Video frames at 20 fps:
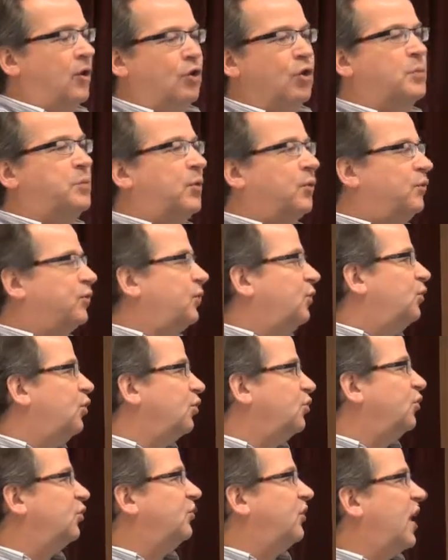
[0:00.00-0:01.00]
group of
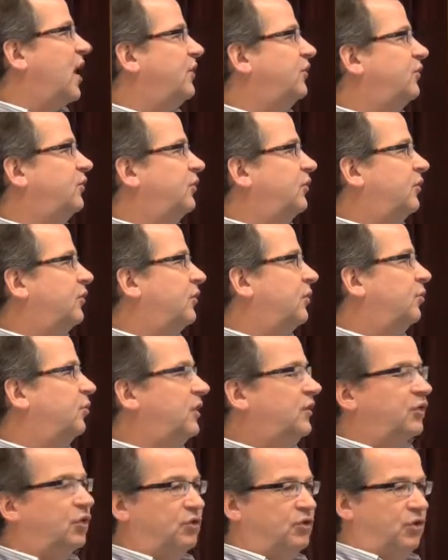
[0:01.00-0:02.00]
social science
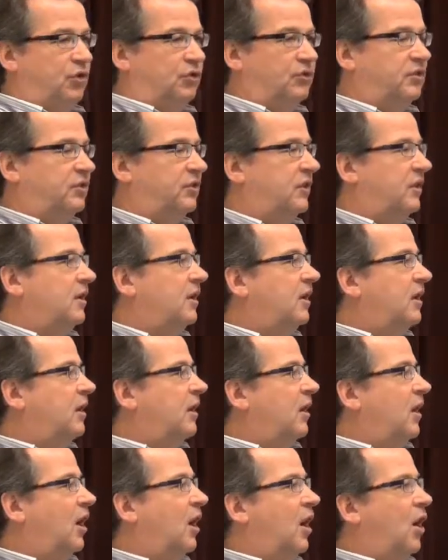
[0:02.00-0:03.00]
researchers
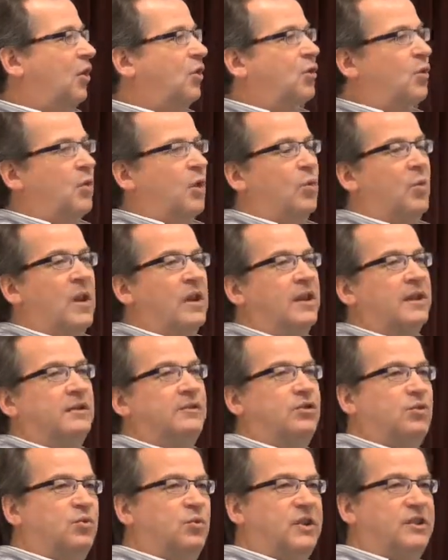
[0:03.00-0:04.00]
who were willing
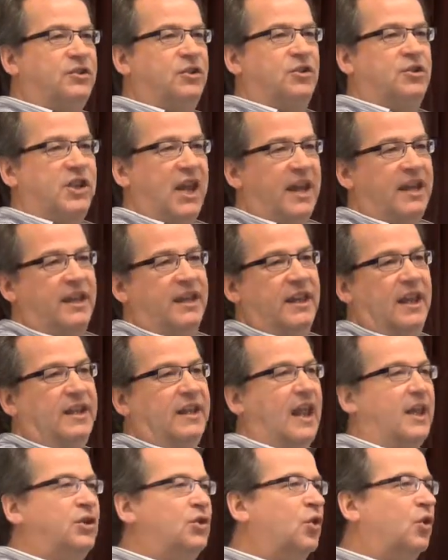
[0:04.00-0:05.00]
to research anything
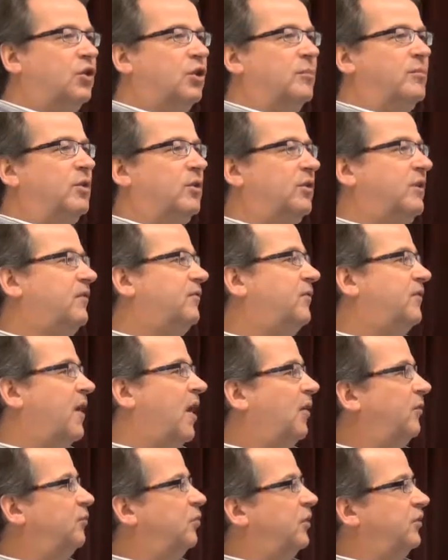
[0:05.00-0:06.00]
that your community
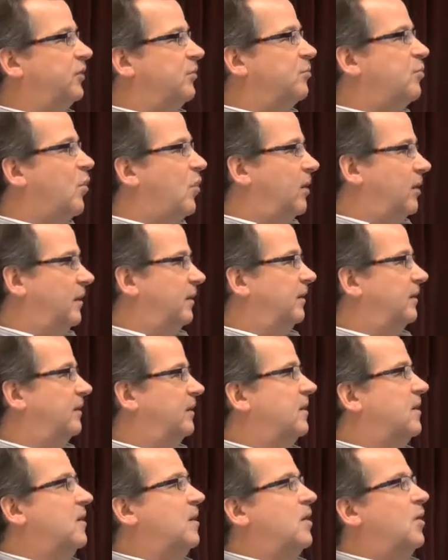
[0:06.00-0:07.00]
felt was important,
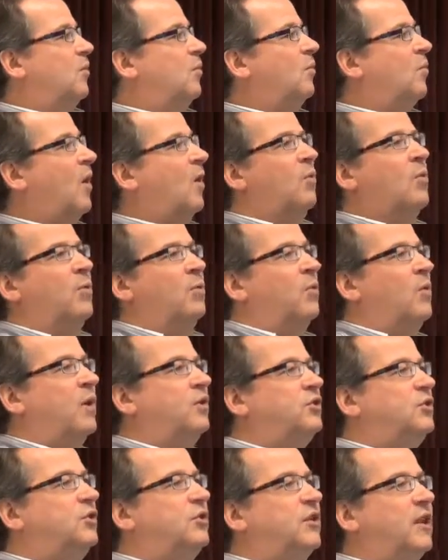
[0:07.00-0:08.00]

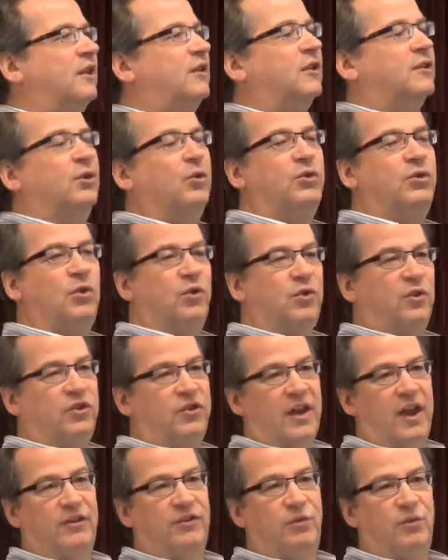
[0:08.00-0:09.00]
what do you think that those social
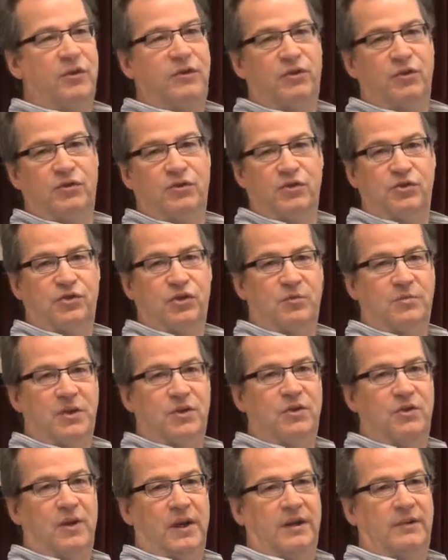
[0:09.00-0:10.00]
science researchers should be
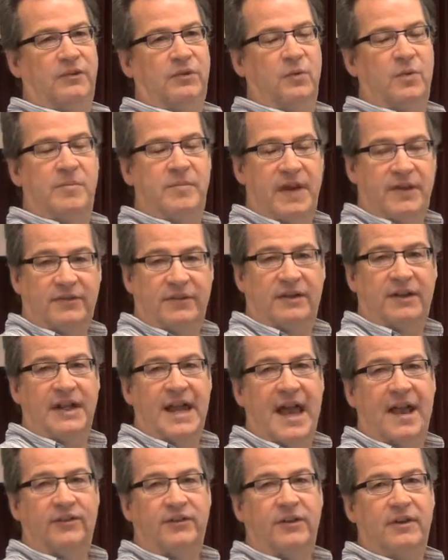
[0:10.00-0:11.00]
doing? So we're
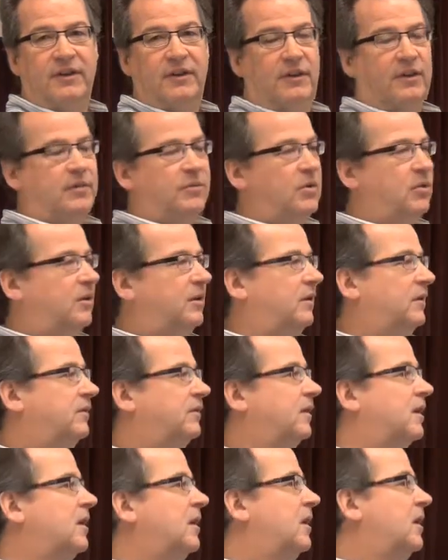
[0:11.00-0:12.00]
basically asking the
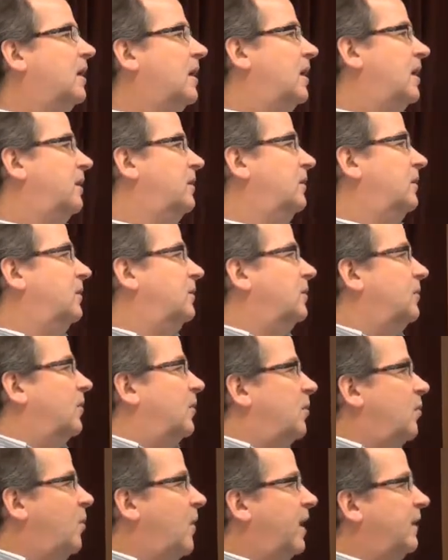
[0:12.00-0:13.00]
communities, you
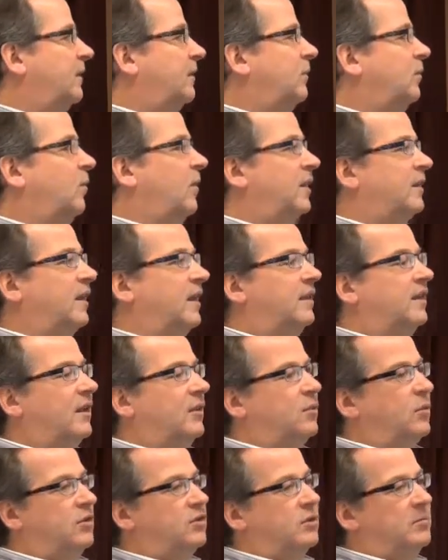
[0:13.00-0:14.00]
know, what they
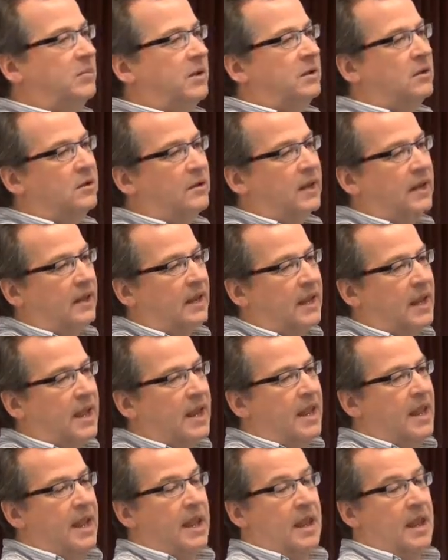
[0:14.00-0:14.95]
think we should be looking at.